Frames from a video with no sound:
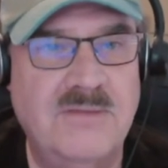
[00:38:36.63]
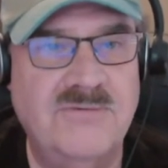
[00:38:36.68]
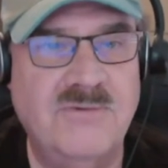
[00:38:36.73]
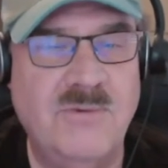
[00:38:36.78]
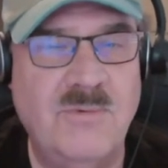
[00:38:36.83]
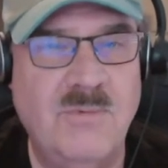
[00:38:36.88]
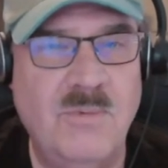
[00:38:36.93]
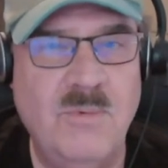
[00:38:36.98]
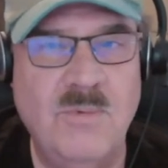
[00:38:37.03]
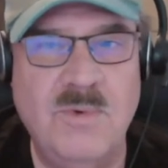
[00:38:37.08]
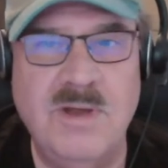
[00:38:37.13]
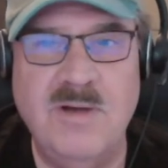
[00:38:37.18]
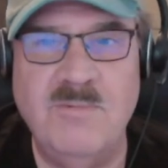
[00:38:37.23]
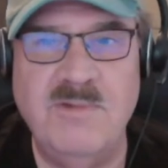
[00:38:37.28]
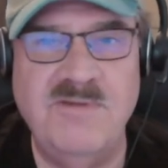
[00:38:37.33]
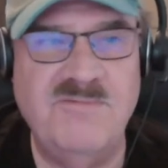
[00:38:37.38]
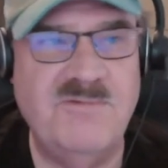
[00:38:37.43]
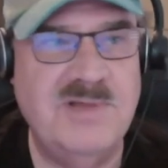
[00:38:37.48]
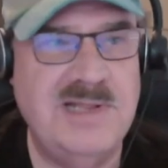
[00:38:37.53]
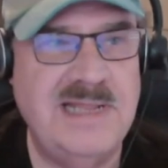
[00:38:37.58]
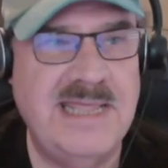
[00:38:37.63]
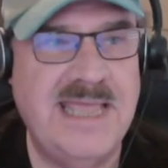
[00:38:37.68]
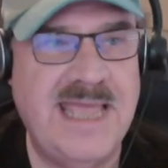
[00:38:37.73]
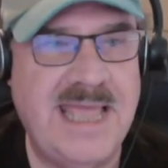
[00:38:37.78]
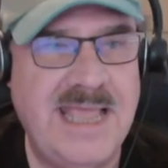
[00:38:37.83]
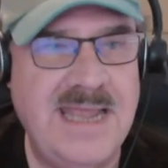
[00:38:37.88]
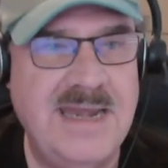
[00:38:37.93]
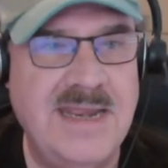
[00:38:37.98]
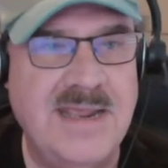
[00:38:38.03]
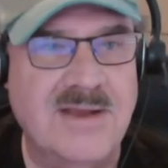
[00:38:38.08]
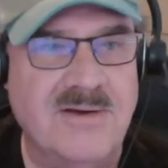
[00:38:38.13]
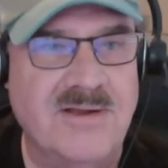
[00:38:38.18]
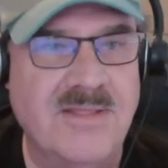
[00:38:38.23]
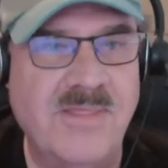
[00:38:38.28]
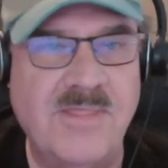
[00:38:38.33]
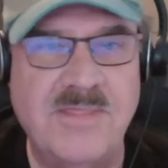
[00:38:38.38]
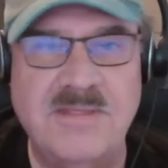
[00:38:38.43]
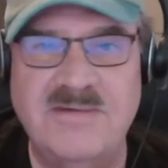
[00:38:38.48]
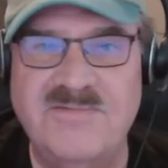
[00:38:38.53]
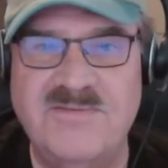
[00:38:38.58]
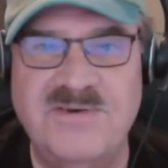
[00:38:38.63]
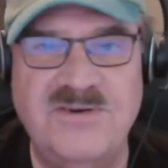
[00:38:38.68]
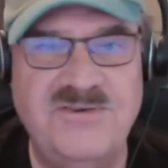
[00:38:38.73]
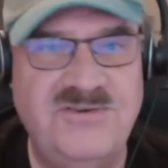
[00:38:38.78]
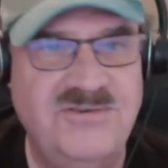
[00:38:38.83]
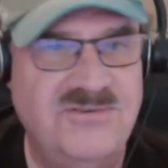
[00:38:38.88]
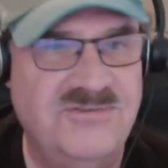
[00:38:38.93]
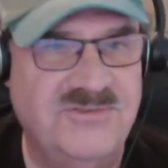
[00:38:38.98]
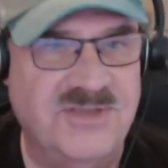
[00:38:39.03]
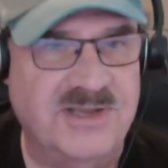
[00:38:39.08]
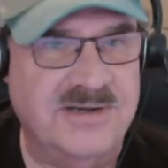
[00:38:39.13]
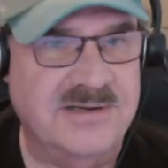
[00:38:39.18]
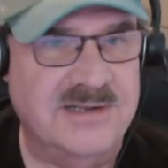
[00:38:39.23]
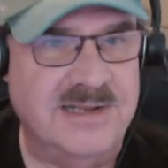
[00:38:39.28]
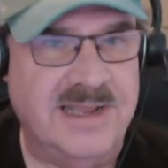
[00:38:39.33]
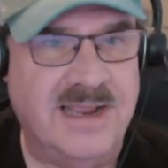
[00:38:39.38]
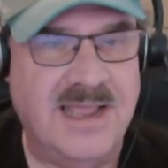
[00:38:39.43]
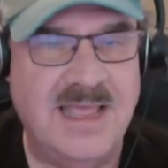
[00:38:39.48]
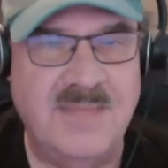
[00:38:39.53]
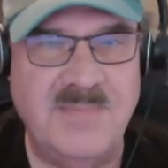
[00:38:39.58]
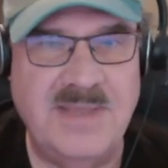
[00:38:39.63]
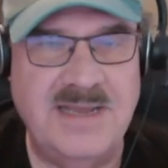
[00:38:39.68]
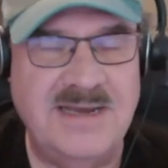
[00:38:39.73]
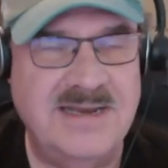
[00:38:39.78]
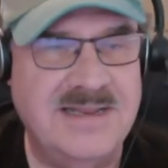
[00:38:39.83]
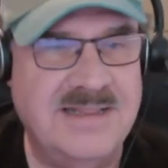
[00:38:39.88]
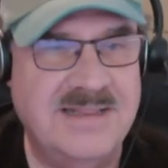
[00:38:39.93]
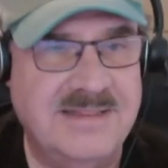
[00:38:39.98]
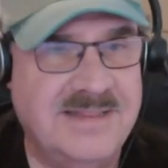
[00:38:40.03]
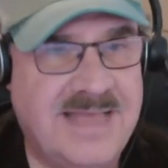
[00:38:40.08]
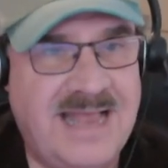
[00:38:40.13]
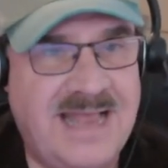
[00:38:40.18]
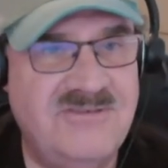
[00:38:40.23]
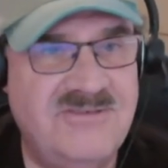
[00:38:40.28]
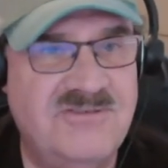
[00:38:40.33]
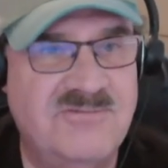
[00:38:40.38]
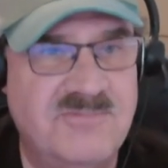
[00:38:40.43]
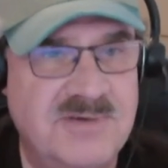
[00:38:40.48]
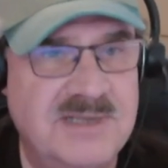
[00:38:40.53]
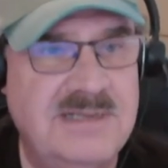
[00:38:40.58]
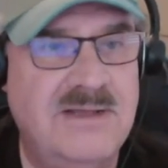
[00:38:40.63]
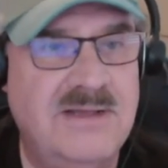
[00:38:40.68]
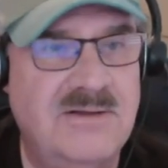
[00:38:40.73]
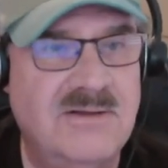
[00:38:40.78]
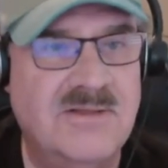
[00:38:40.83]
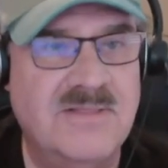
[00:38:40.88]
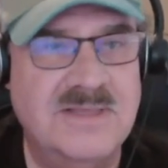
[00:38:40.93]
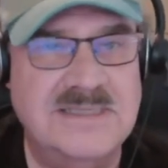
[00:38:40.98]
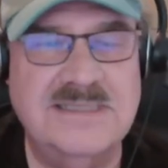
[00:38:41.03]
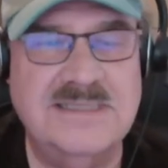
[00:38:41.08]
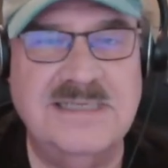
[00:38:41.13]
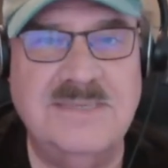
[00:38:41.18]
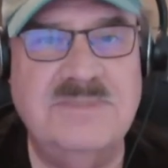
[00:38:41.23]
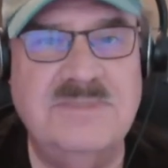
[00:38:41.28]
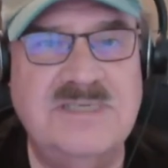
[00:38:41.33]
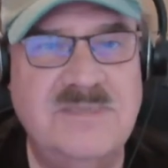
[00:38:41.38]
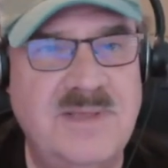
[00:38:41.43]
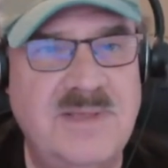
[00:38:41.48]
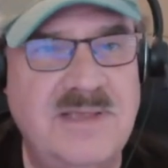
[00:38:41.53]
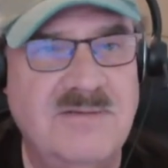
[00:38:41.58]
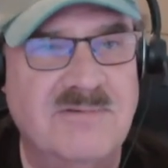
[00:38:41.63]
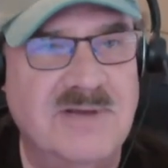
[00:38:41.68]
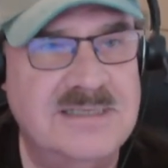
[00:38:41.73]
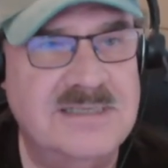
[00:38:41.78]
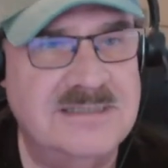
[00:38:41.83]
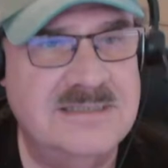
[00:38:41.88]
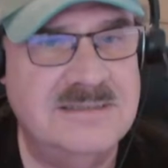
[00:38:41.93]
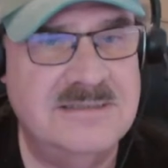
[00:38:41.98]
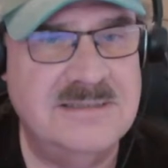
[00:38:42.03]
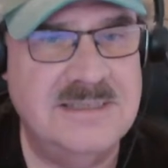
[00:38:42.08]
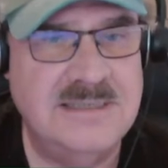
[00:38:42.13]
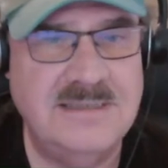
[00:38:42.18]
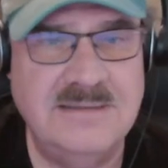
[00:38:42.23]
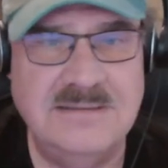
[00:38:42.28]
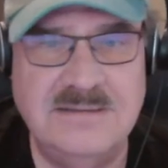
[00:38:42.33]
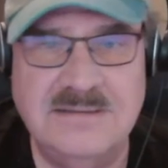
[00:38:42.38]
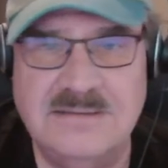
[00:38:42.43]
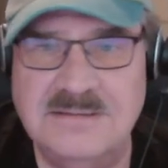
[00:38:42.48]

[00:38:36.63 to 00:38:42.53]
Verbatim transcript: so what have we really gained here other than virtue signaling i mean that's really all this seems to be right sterling